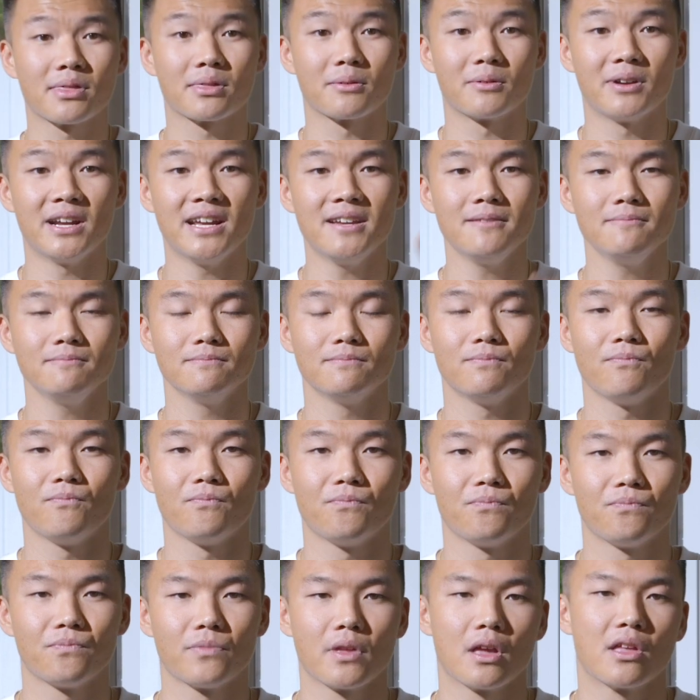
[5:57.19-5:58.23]
3,
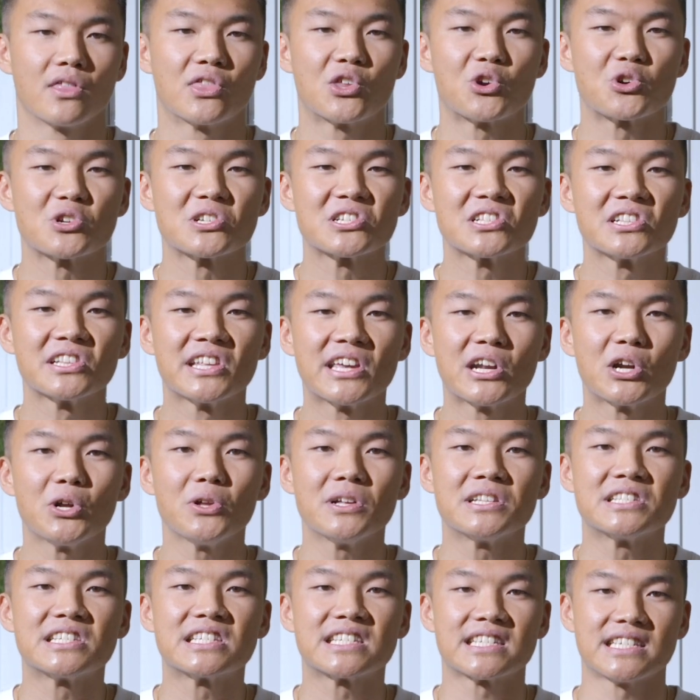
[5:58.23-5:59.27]
there is
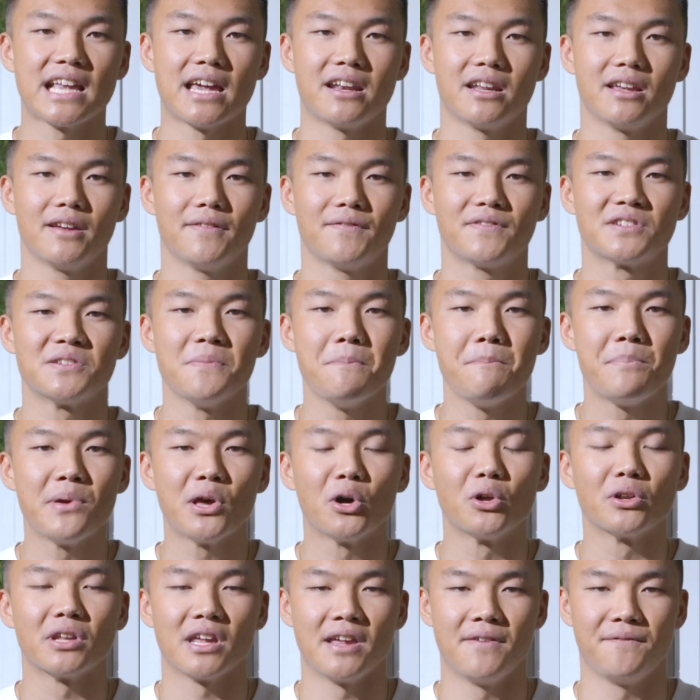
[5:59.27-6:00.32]
little incentive to
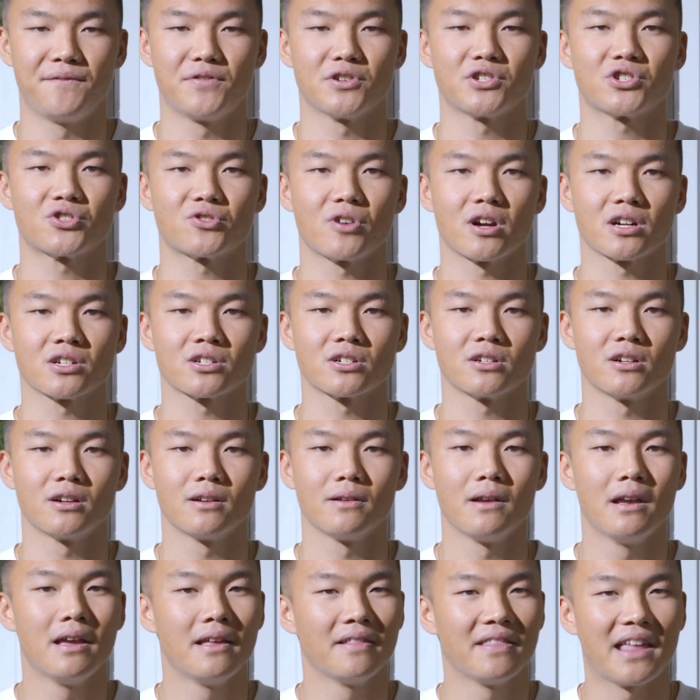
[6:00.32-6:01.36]
build
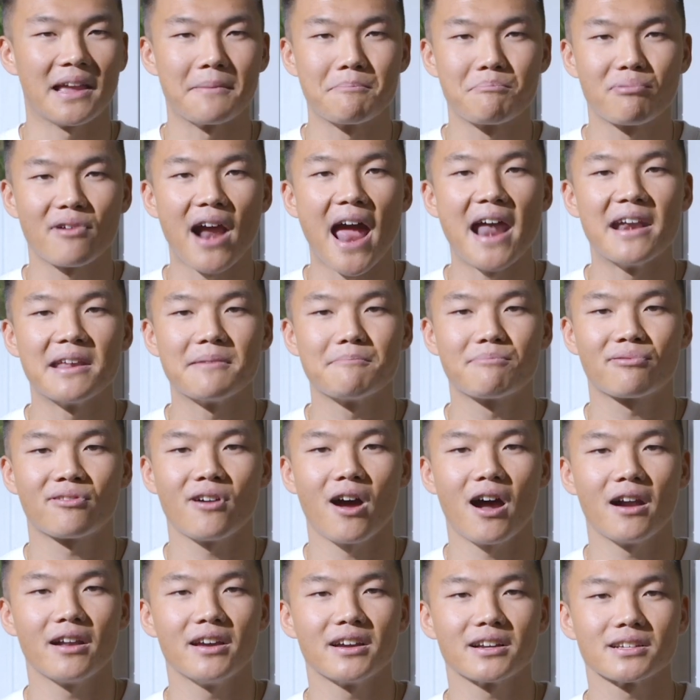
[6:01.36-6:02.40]
infrastructure like branding
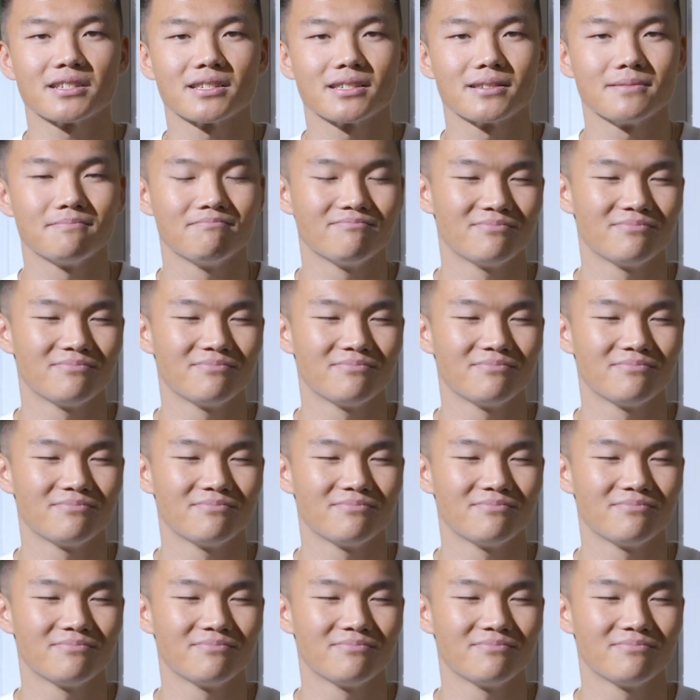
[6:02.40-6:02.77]
products,